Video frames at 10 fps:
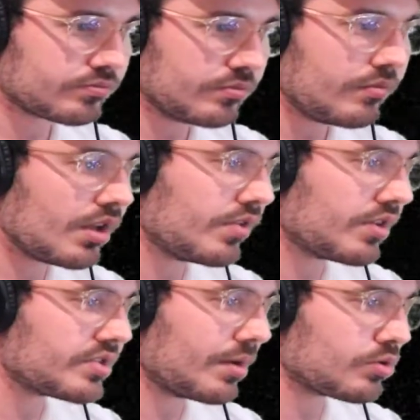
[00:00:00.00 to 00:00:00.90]
And that
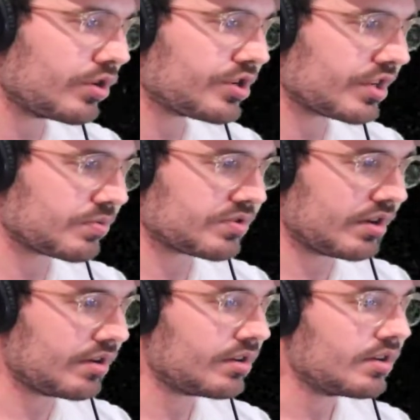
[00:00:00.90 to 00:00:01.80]
same toy chest was
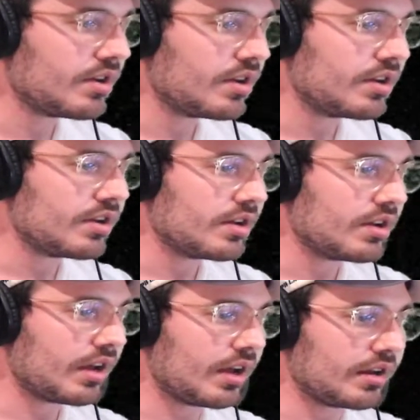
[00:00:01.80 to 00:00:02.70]
there.
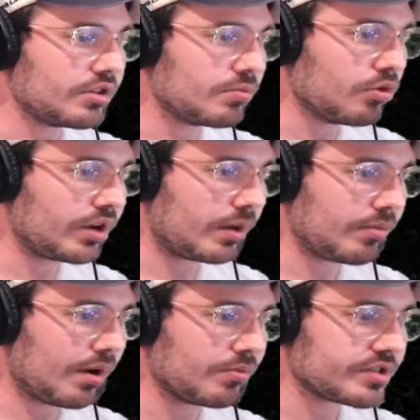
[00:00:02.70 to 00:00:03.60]
And in the morning,
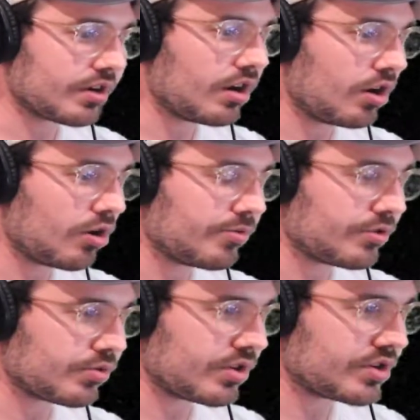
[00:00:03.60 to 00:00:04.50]
Mum was like, open the
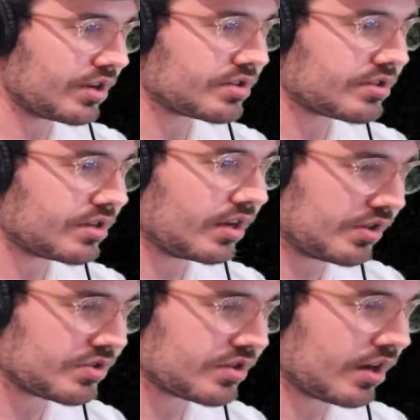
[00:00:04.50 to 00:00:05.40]
toy chest. And
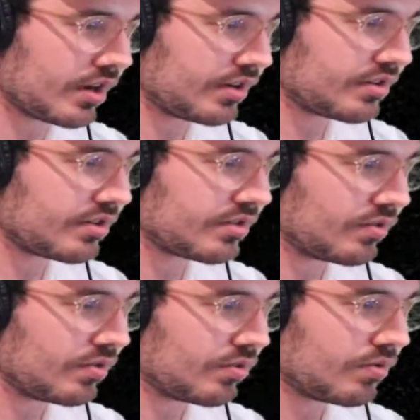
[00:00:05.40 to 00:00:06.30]
inside
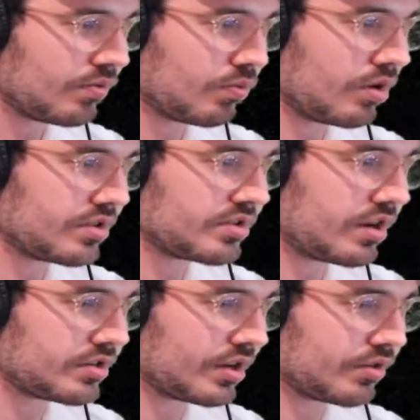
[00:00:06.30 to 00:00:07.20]
was the
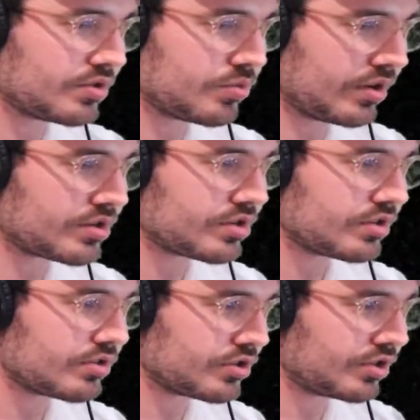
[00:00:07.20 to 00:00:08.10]
Nintendo Switch.
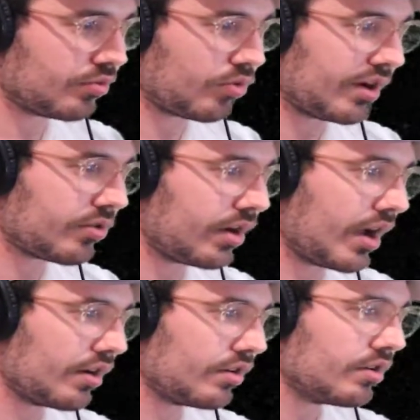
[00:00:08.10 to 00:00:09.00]
So she recreated